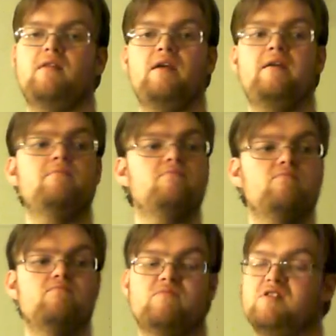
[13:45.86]
they
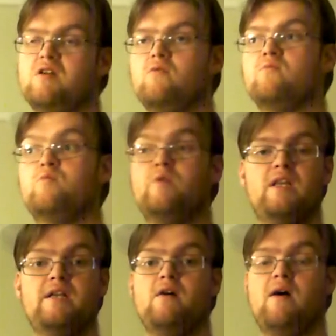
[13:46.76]
don't
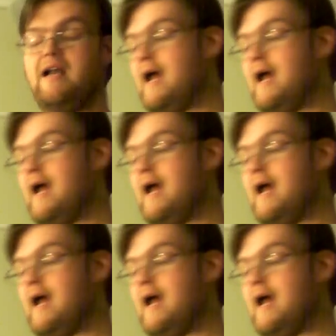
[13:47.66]
really know how to